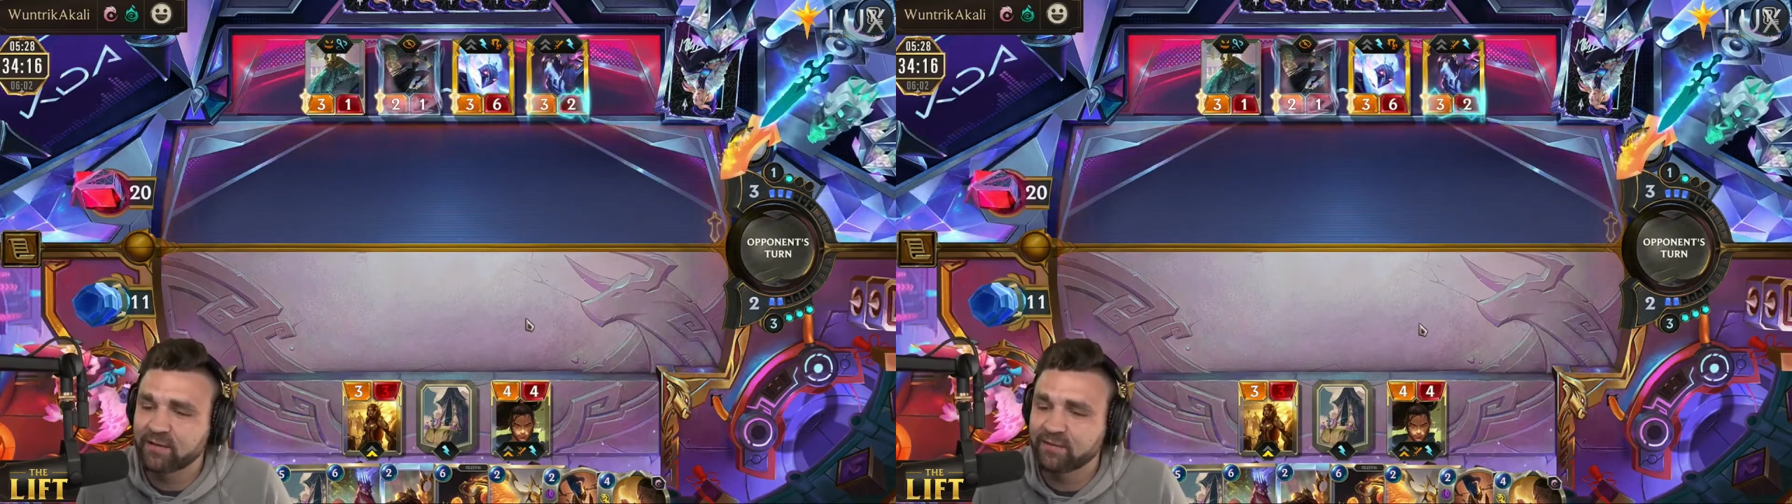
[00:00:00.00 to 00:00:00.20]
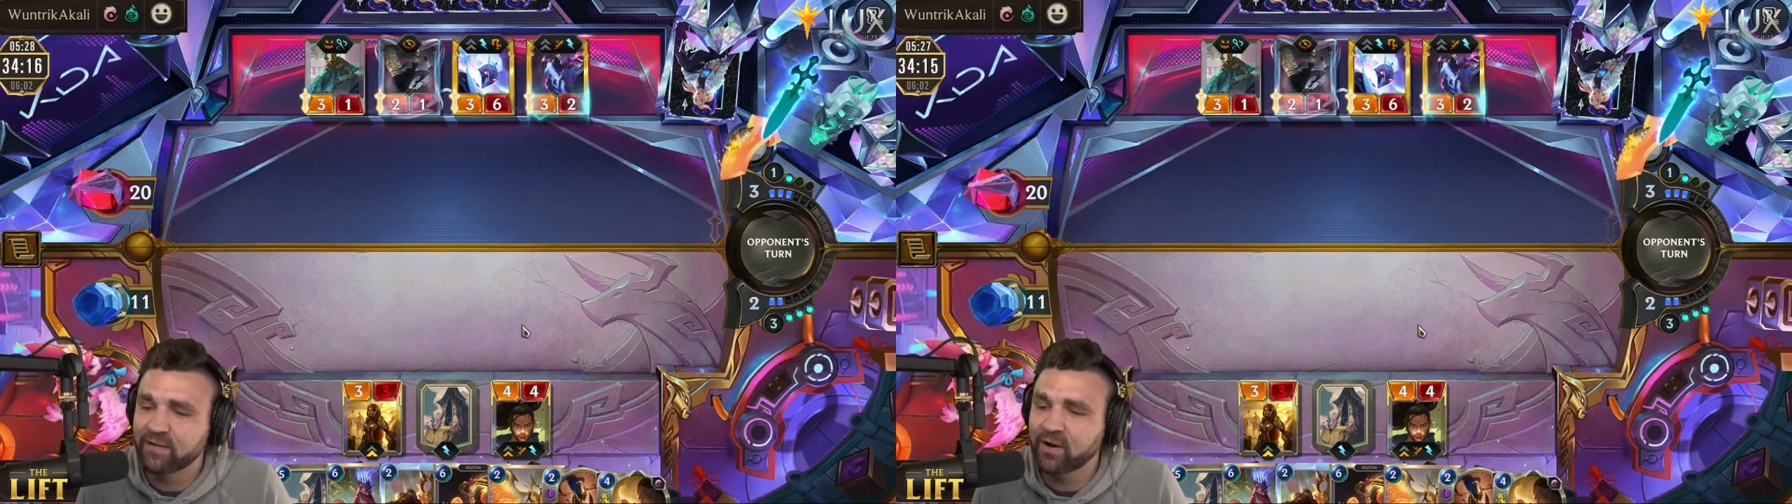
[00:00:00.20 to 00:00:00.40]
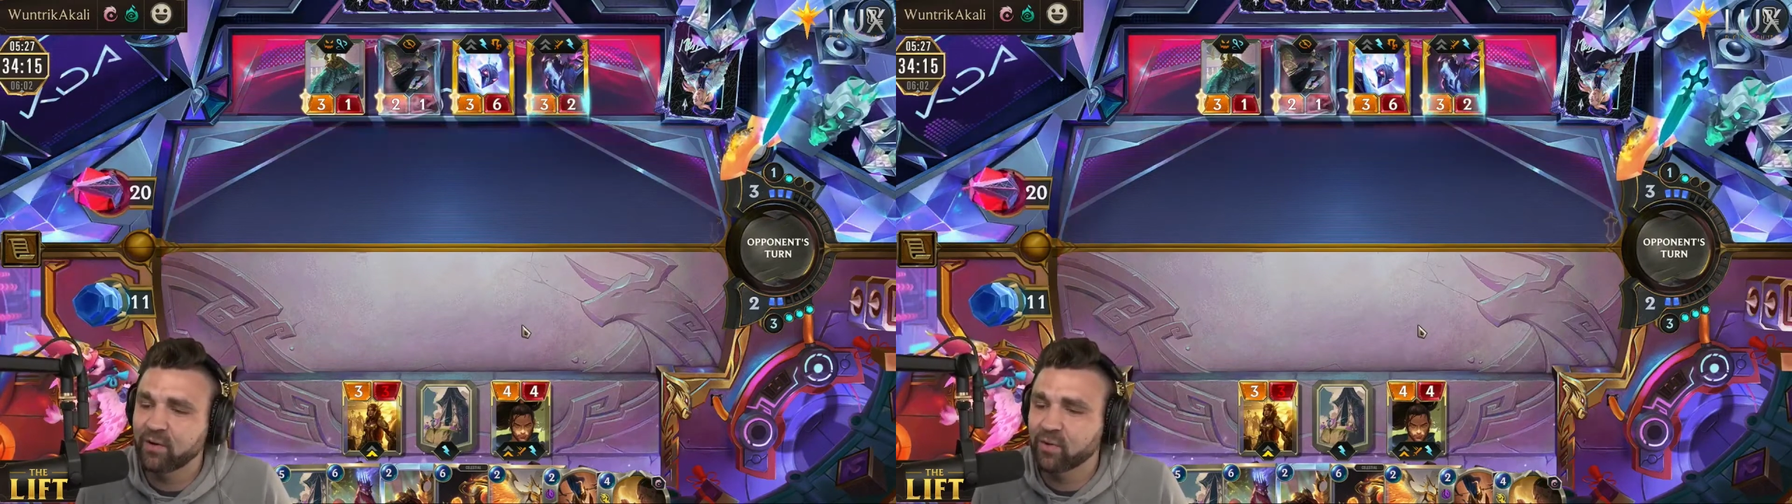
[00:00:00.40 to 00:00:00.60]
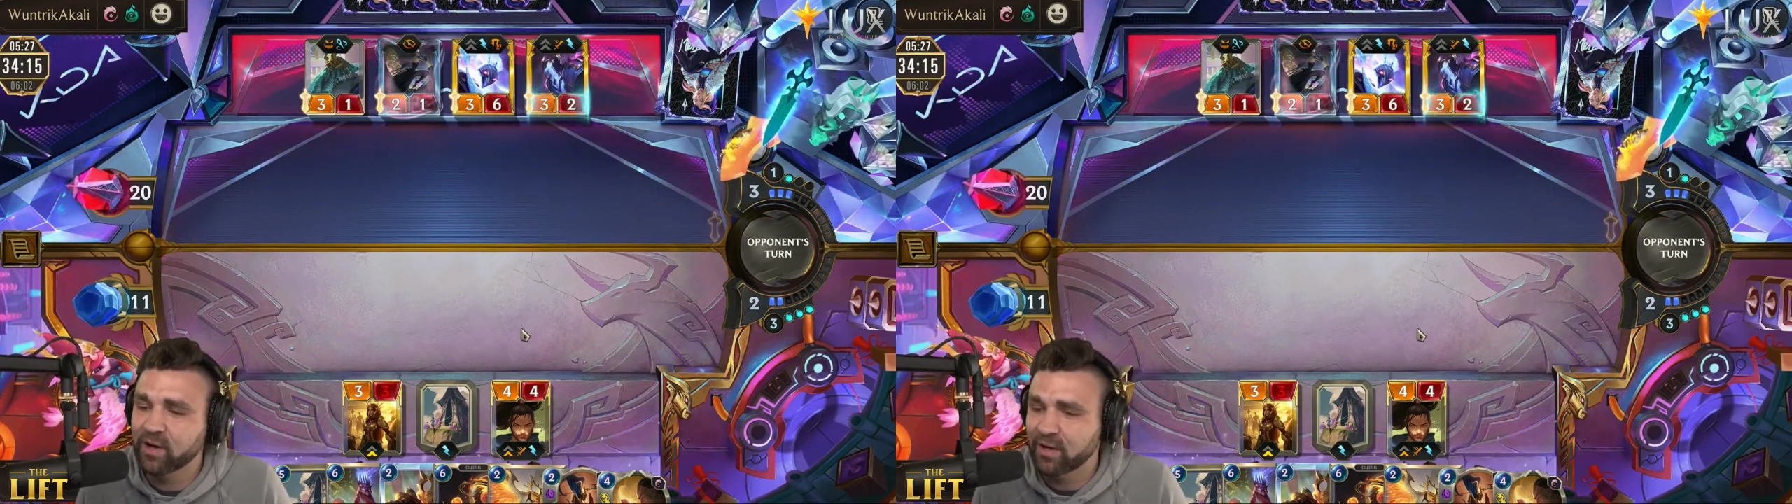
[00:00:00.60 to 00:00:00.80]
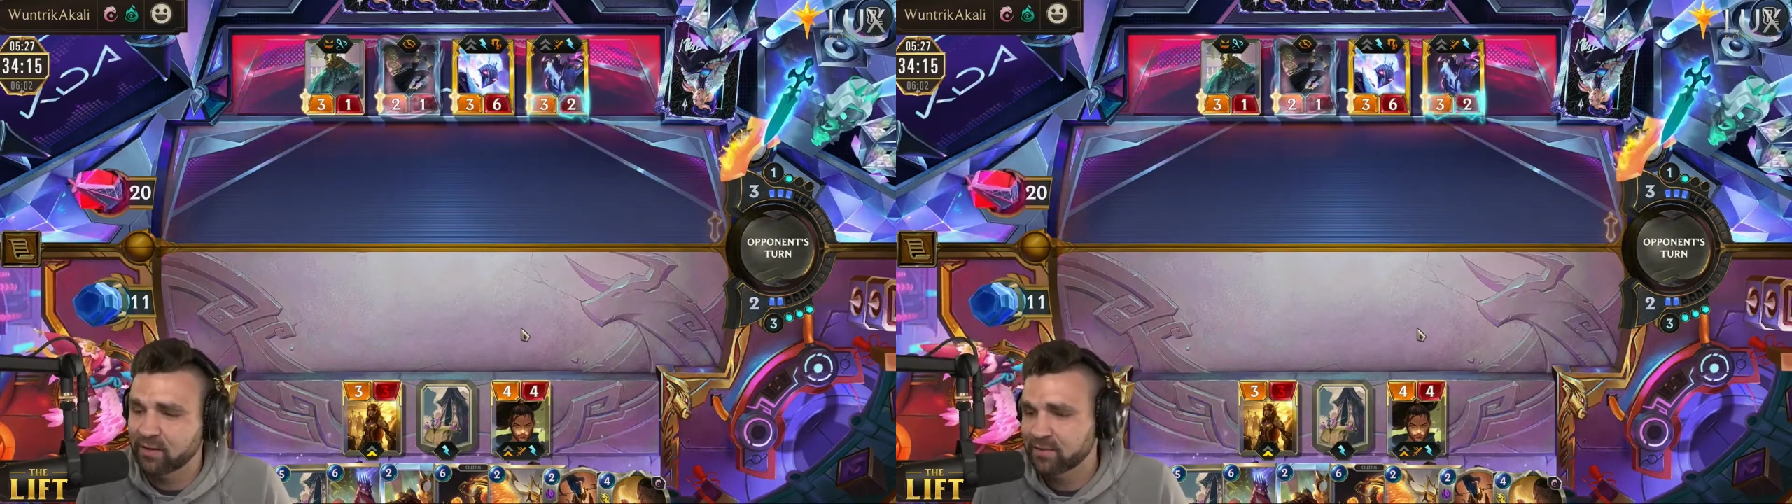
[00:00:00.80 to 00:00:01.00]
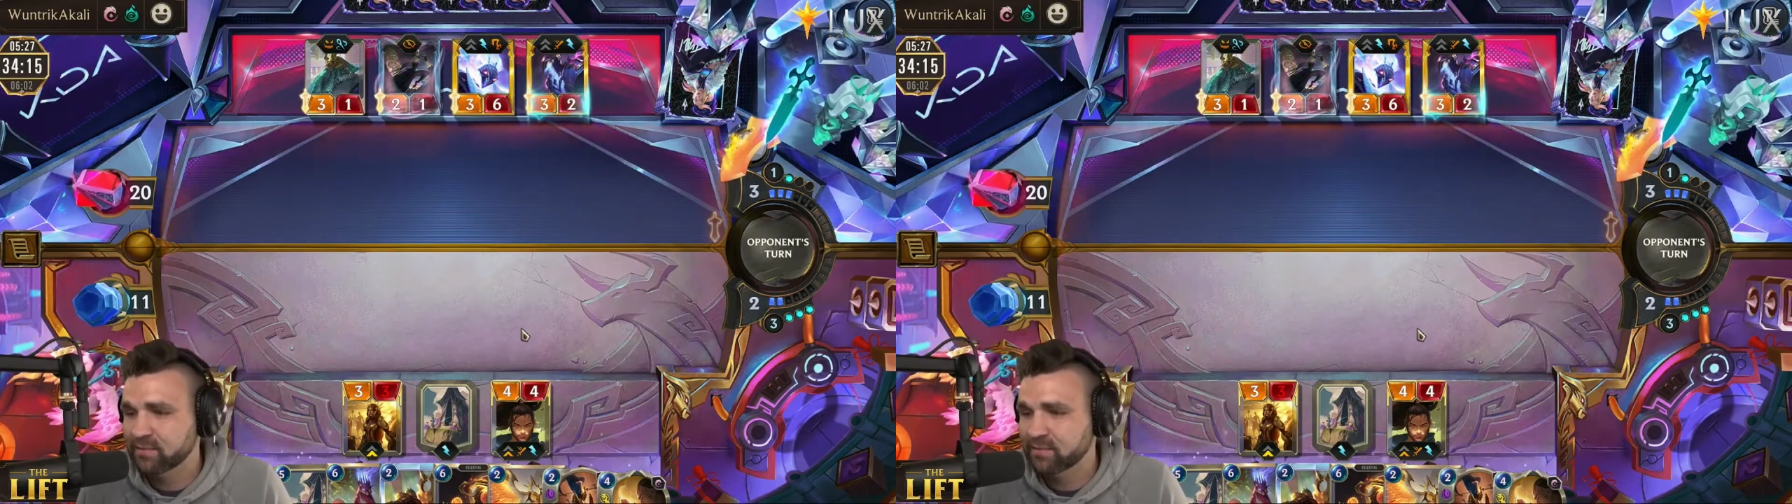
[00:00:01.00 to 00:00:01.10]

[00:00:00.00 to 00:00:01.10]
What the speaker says: very well.